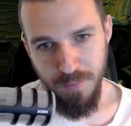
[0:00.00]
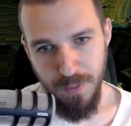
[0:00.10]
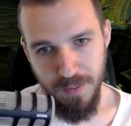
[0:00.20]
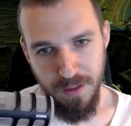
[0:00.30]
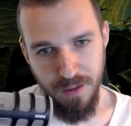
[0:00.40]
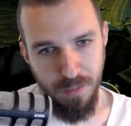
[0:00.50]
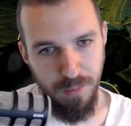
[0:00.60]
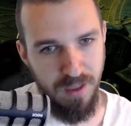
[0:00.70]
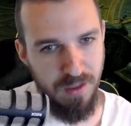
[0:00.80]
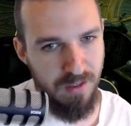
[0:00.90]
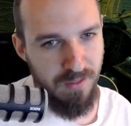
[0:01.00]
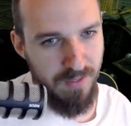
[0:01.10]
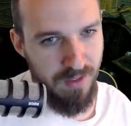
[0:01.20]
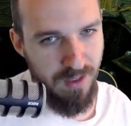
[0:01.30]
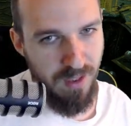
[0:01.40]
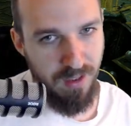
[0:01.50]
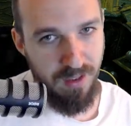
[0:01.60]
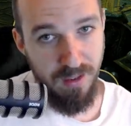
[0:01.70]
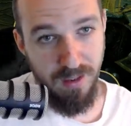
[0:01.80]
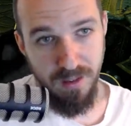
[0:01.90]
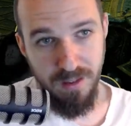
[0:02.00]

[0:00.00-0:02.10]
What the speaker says: you know, better. We're tankier.